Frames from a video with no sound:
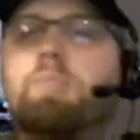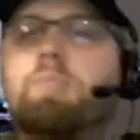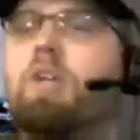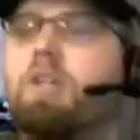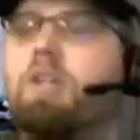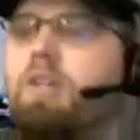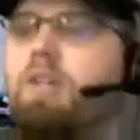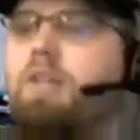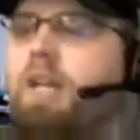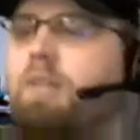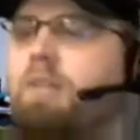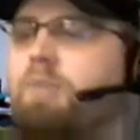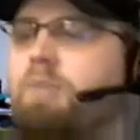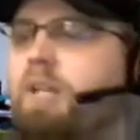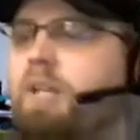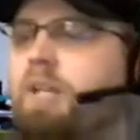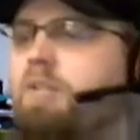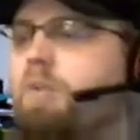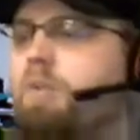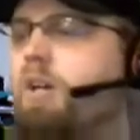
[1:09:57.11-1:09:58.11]
to
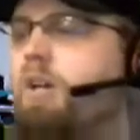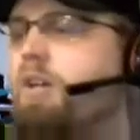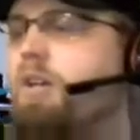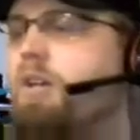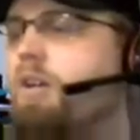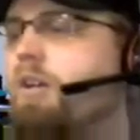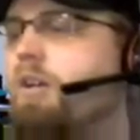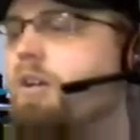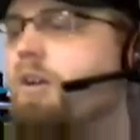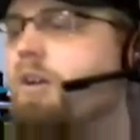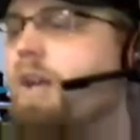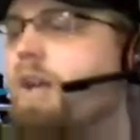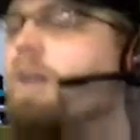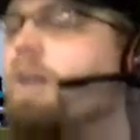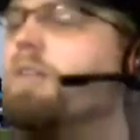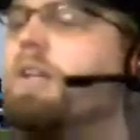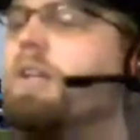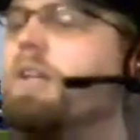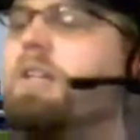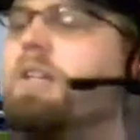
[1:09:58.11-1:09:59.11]
playing Gishath next
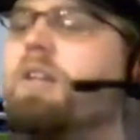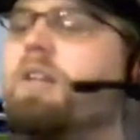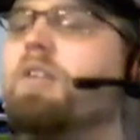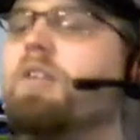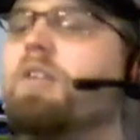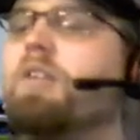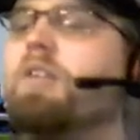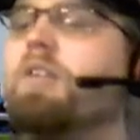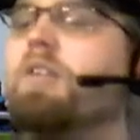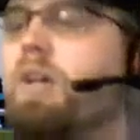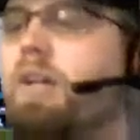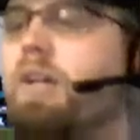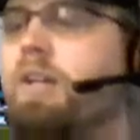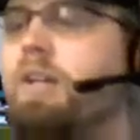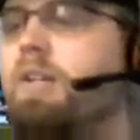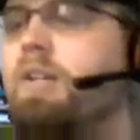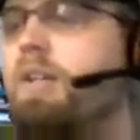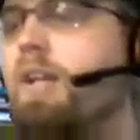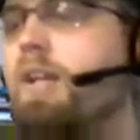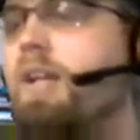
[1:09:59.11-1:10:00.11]
turn, but at that
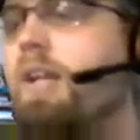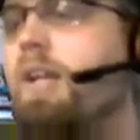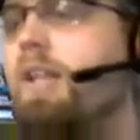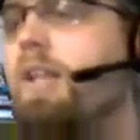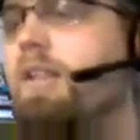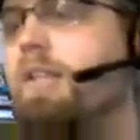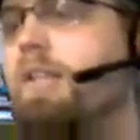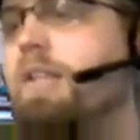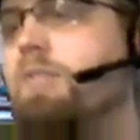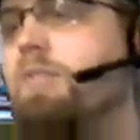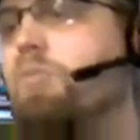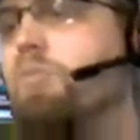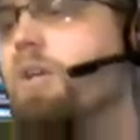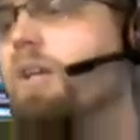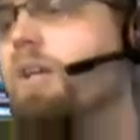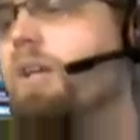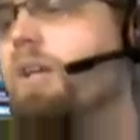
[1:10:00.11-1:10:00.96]
point, do we